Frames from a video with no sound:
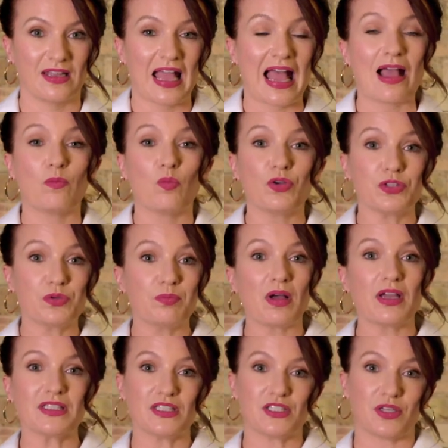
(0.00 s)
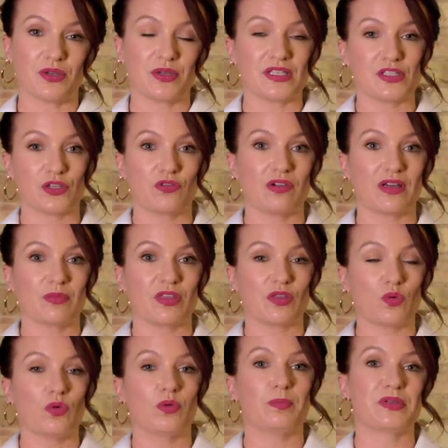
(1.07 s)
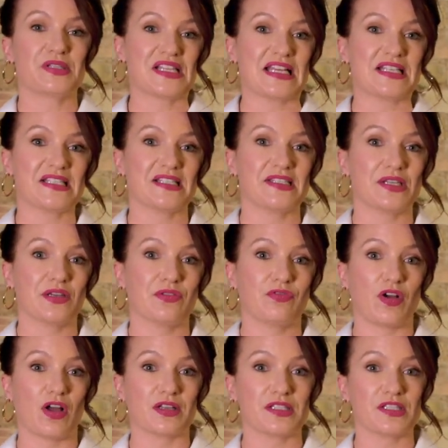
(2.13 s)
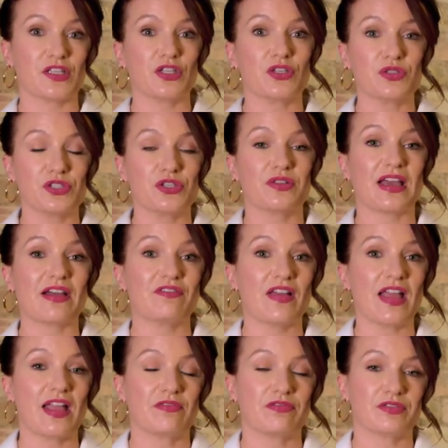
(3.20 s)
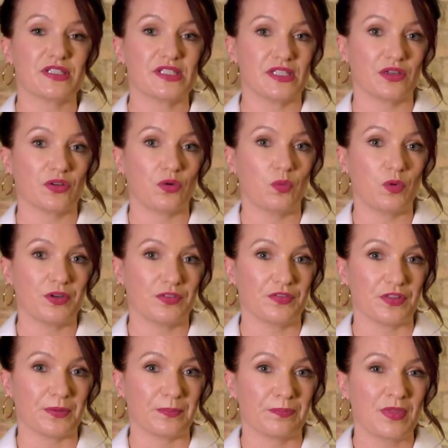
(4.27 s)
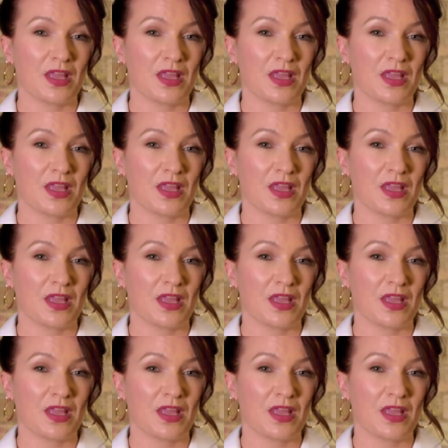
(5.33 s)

And what you might do is agree with all presenters in advance that you do that for every single one of them.